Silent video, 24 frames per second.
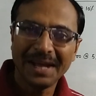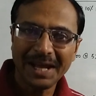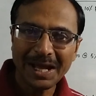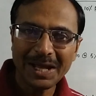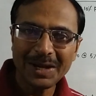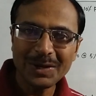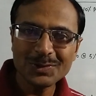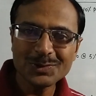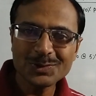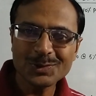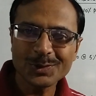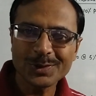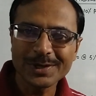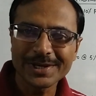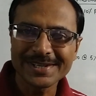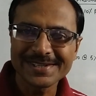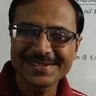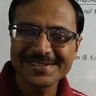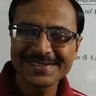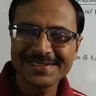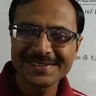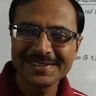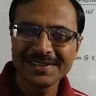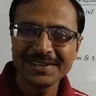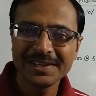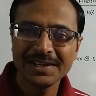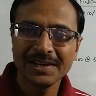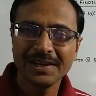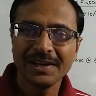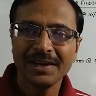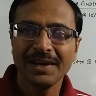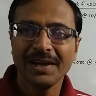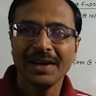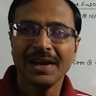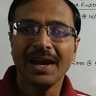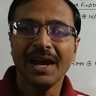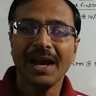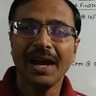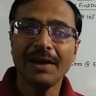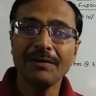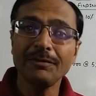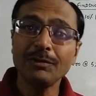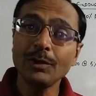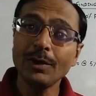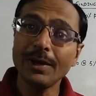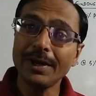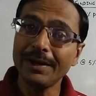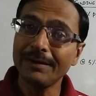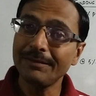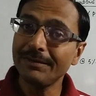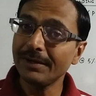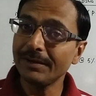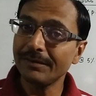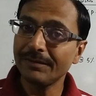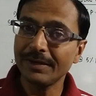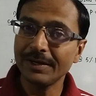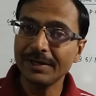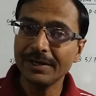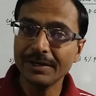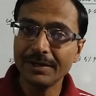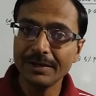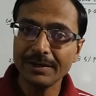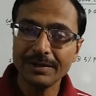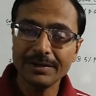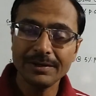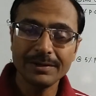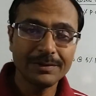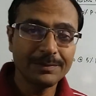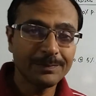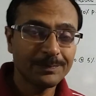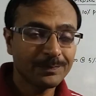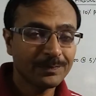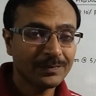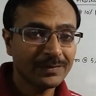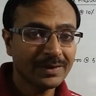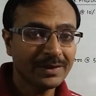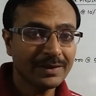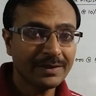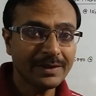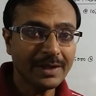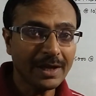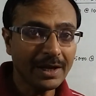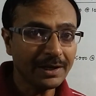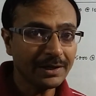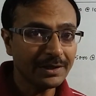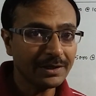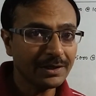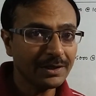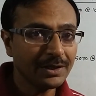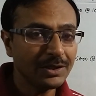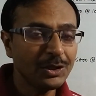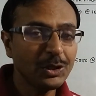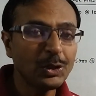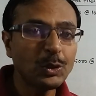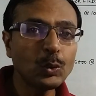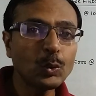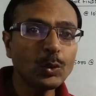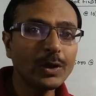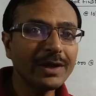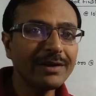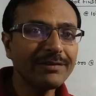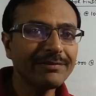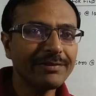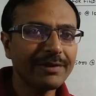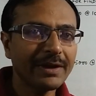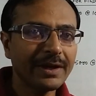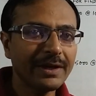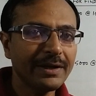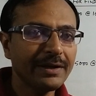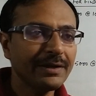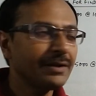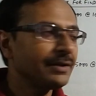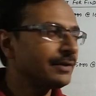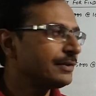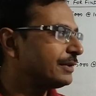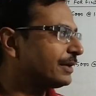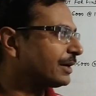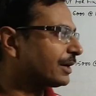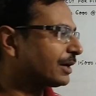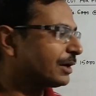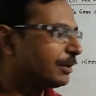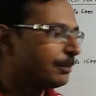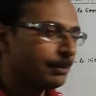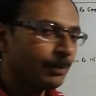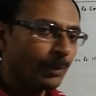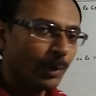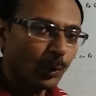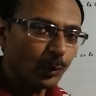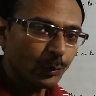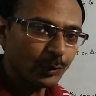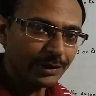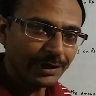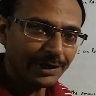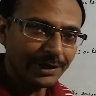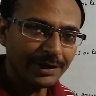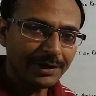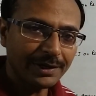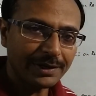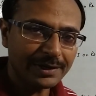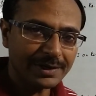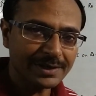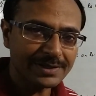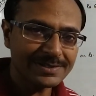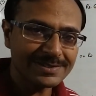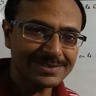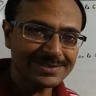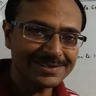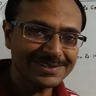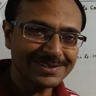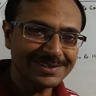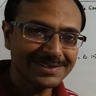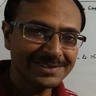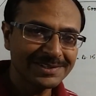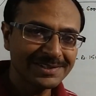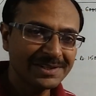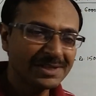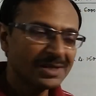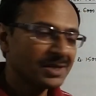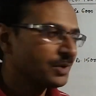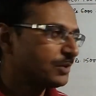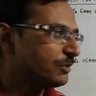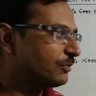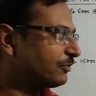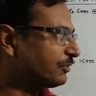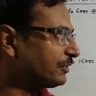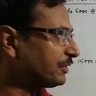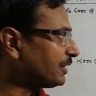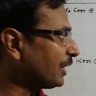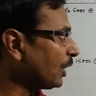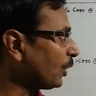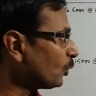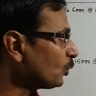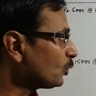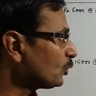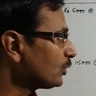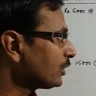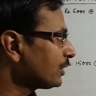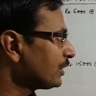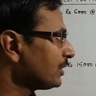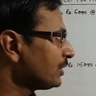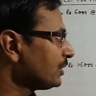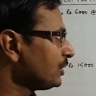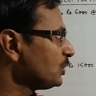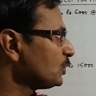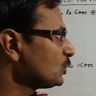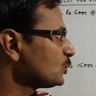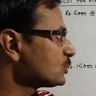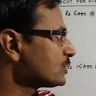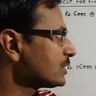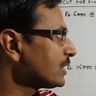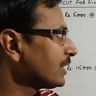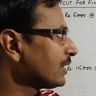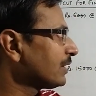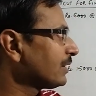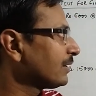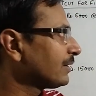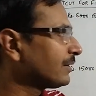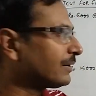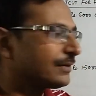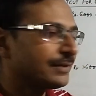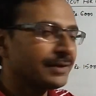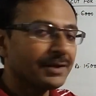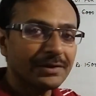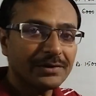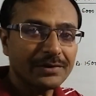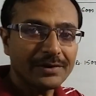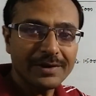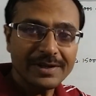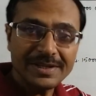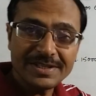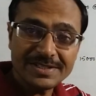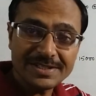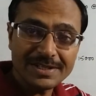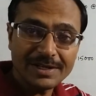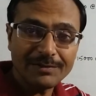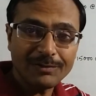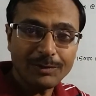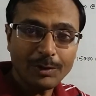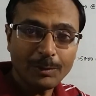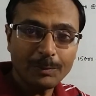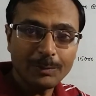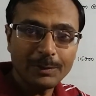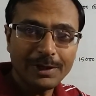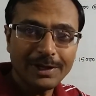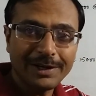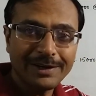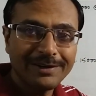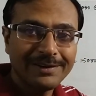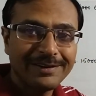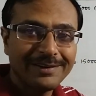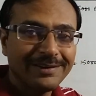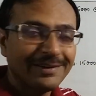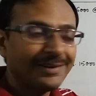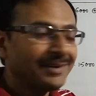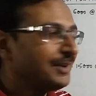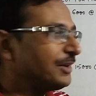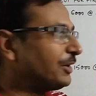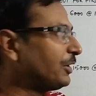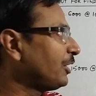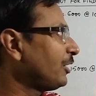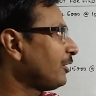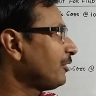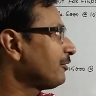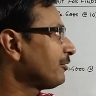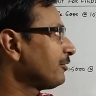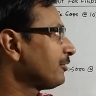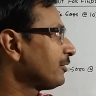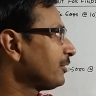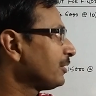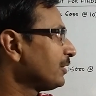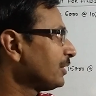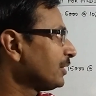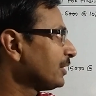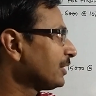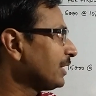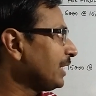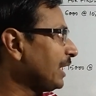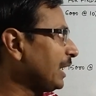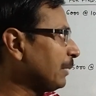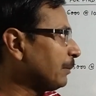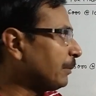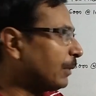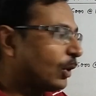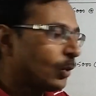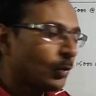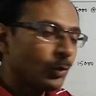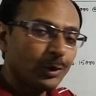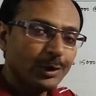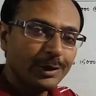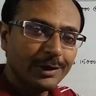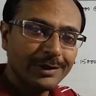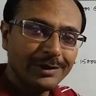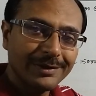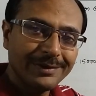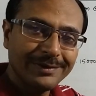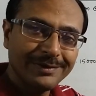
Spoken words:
Hello students, have you ever wondered that you can find the compound interest without using the traditional formula of amount,